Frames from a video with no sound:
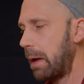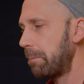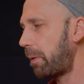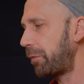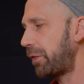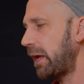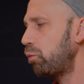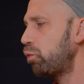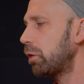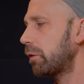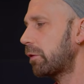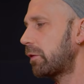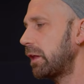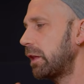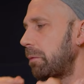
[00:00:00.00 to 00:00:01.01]
But they will
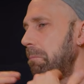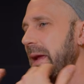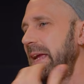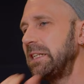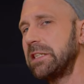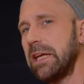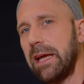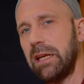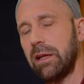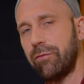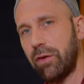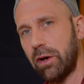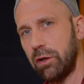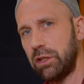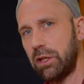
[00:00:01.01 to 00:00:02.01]
still maintain a
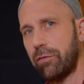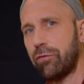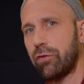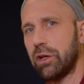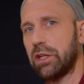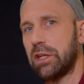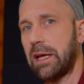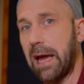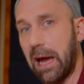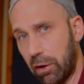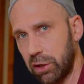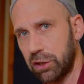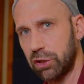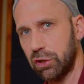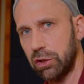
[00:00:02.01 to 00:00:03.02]
very different
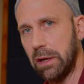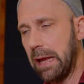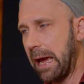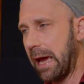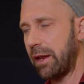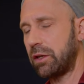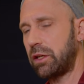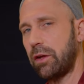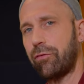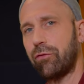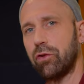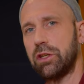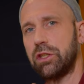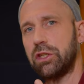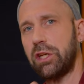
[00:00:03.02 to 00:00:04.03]
character and a
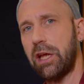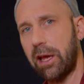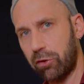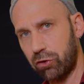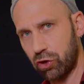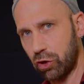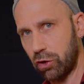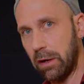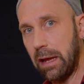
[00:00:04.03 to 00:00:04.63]
different texture.